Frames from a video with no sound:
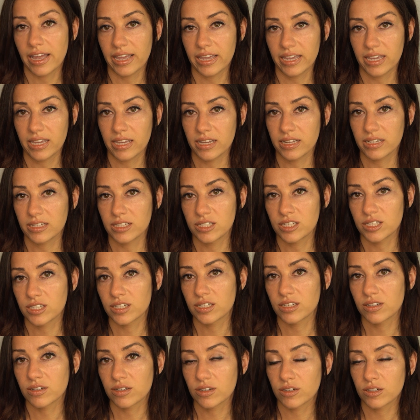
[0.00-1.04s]
And
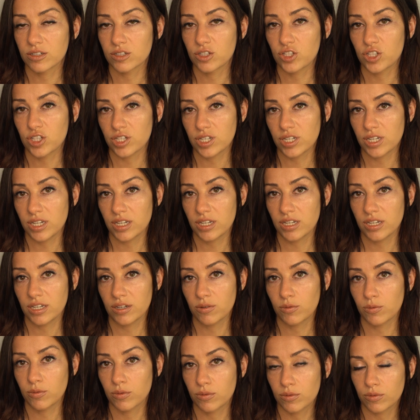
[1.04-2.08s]

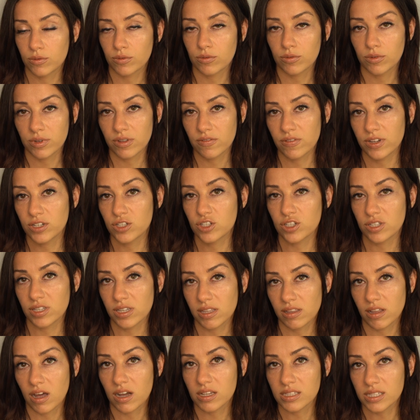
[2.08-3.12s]
she eventually
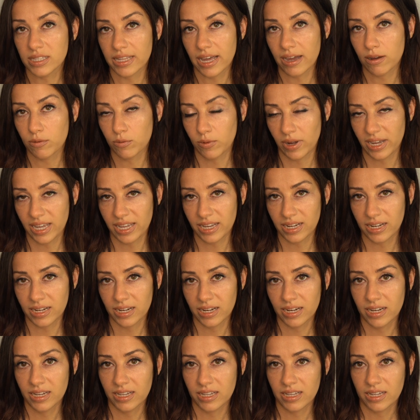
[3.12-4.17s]
lost that weight
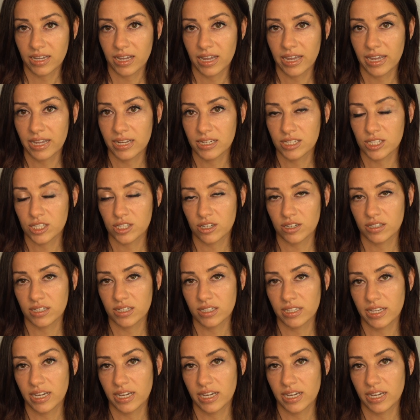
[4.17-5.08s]
and started